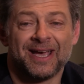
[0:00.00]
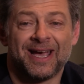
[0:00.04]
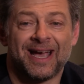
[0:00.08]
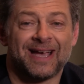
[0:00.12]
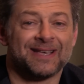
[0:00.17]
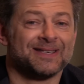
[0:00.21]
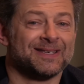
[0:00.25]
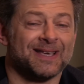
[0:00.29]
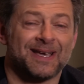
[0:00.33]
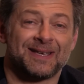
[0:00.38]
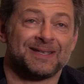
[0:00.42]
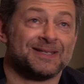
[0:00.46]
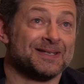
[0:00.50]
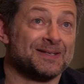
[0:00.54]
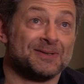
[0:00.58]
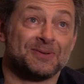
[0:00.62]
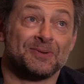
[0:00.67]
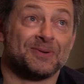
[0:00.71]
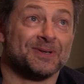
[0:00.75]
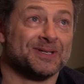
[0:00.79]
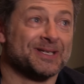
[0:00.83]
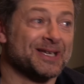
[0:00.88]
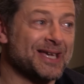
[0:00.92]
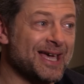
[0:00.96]
as, as is
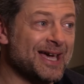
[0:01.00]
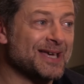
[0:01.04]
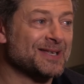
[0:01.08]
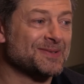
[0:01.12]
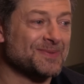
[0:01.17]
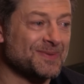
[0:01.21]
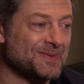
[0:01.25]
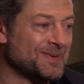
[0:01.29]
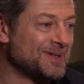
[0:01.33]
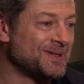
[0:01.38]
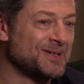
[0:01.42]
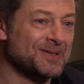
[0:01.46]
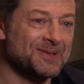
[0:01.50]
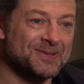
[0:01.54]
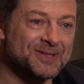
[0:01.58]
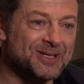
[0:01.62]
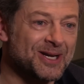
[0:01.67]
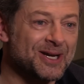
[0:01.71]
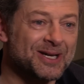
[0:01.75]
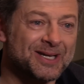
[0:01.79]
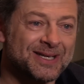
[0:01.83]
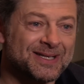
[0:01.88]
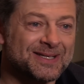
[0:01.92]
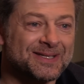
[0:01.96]
always the case when you do
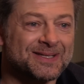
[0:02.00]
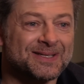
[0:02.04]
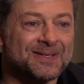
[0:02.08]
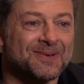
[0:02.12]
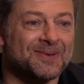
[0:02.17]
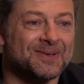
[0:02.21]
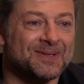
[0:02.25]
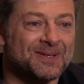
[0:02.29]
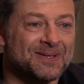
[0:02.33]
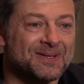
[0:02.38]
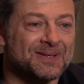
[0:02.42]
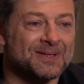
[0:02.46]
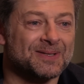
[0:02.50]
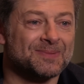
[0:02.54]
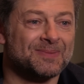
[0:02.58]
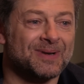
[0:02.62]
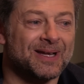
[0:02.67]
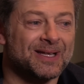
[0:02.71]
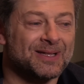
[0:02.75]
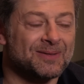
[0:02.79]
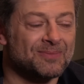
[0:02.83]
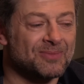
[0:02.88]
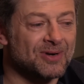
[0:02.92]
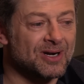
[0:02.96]
junkets and so on, you
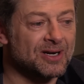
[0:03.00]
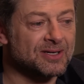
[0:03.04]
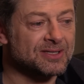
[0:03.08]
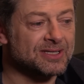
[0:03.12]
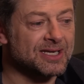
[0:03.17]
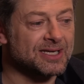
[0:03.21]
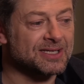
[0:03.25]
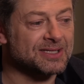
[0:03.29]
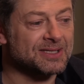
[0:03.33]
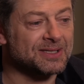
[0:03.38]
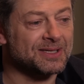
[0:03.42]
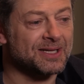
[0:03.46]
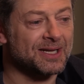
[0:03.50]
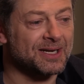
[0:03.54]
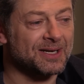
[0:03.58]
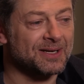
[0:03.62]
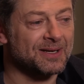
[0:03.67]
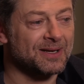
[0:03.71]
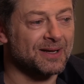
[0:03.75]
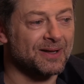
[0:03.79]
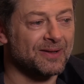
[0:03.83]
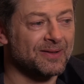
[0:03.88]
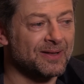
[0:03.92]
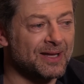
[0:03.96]
explain the process, and
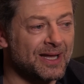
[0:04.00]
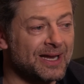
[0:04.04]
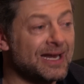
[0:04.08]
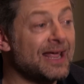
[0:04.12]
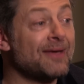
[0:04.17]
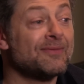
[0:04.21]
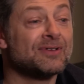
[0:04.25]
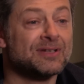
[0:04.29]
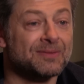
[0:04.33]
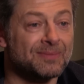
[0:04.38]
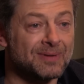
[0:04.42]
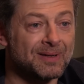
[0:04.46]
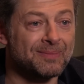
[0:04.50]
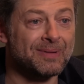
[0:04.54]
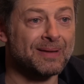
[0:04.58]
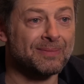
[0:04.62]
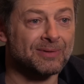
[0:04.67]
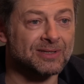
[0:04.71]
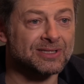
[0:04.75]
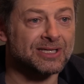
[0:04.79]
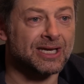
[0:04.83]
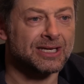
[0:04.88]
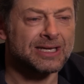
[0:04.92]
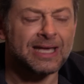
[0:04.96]
then and inevitably
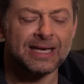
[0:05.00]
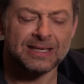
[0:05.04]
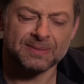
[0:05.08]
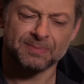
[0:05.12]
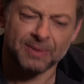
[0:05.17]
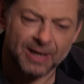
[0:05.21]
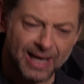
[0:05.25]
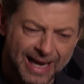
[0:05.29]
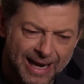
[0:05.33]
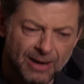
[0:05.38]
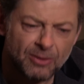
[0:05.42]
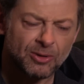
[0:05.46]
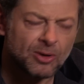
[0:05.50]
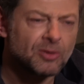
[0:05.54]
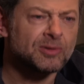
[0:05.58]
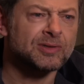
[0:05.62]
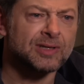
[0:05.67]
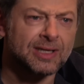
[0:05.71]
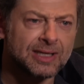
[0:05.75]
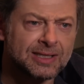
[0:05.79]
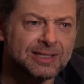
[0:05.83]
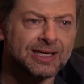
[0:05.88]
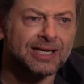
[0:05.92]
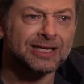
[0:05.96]
people say, yes, but how long
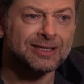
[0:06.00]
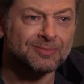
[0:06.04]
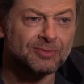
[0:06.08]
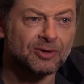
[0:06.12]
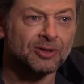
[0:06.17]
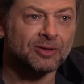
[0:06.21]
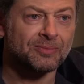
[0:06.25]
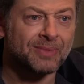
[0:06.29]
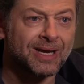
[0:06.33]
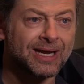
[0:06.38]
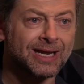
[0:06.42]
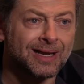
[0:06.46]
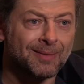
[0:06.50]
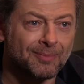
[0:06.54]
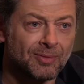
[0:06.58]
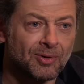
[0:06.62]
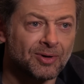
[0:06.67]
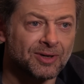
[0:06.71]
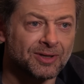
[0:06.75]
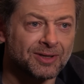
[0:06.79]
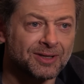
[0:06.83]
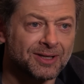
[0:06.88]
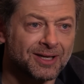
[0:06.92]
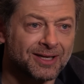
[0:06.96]
did it take to put the makeup
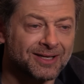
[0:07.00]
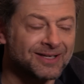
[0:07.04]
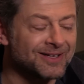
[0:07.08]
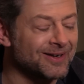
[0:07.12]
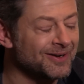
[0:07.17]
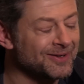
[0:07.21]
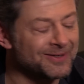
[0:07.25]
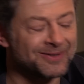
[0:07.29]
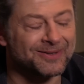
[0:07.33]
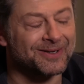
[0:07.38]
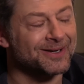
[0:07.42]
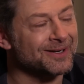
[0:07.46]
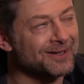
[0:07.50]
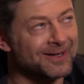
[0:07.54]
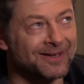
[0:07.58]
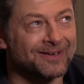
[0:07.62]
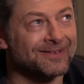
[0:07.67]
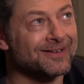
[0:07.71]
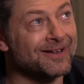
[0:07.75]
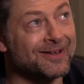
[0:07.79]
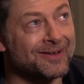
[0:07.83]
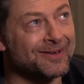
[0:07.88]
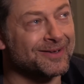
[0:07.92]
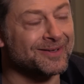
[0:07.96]
on? You know, you're kind of
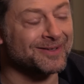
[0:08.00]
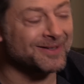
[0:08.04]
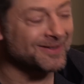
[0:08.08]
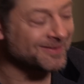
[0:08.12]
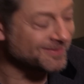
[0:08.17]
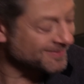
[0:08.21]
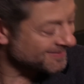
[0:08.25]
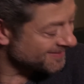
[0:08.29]
going, no, you